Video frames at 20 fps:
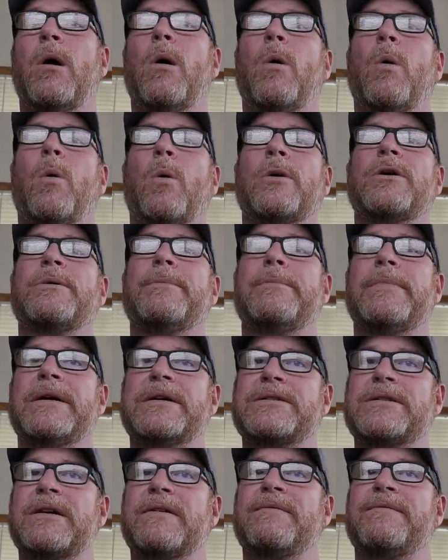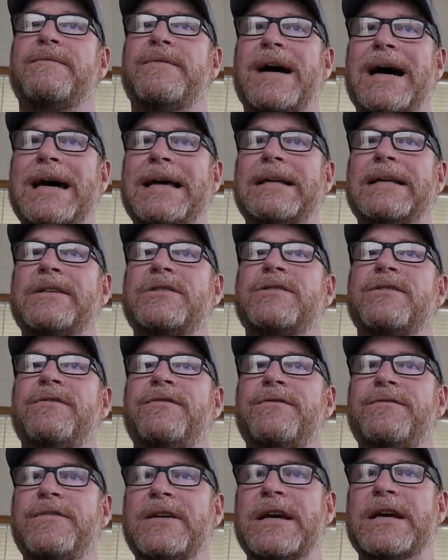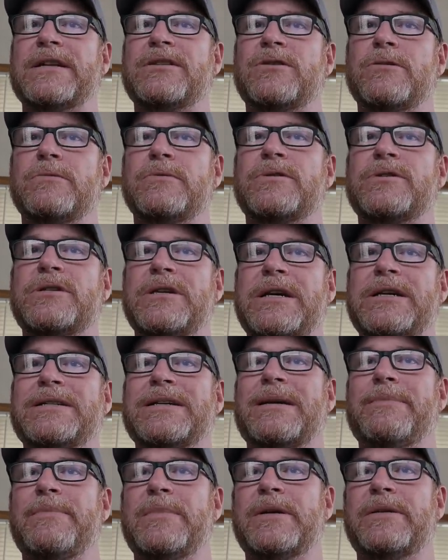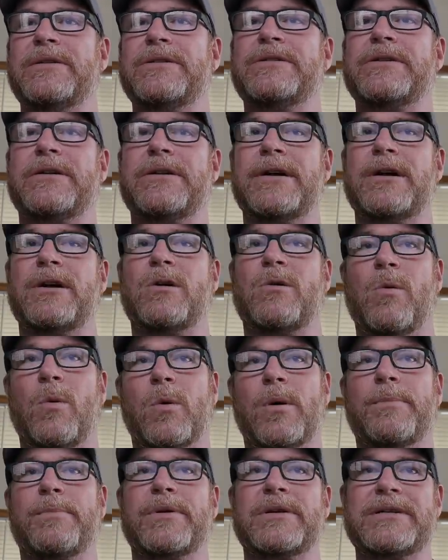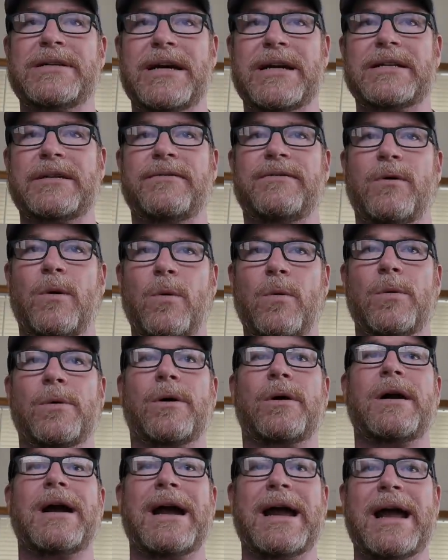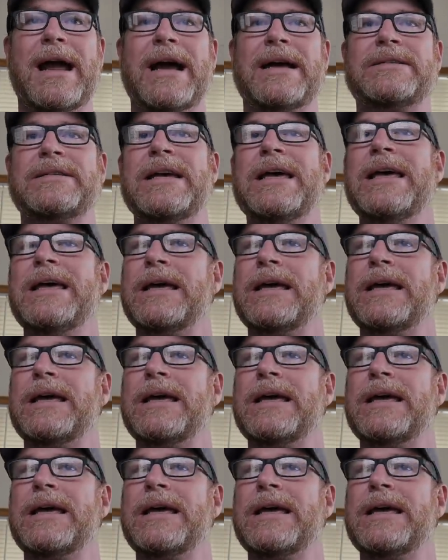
or domestic violence offense who seeks a military court protective order has,